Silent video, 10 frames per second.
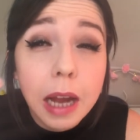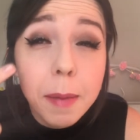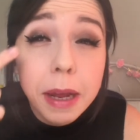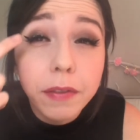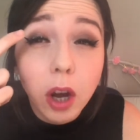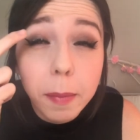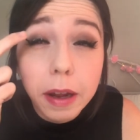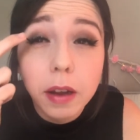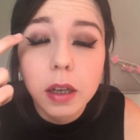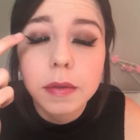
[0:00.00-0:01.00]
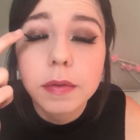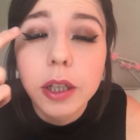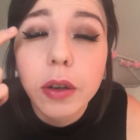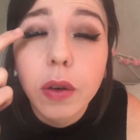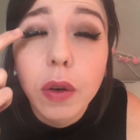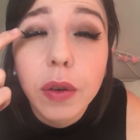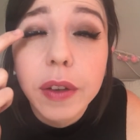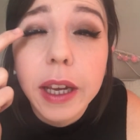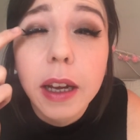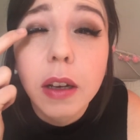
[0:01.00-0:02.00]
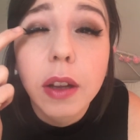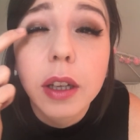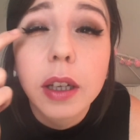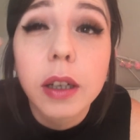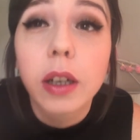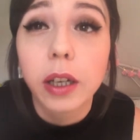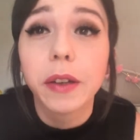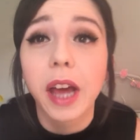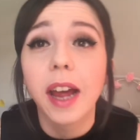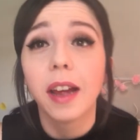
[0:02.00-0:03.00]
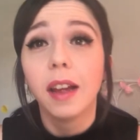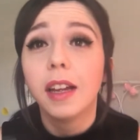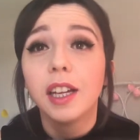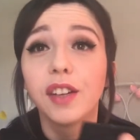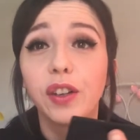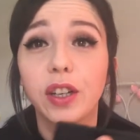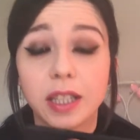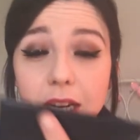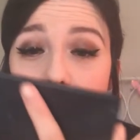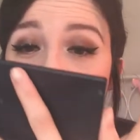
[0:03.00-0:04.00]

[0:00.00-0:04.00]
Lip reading: I may have gone a bit, you know, overkill on the glue there, if you can see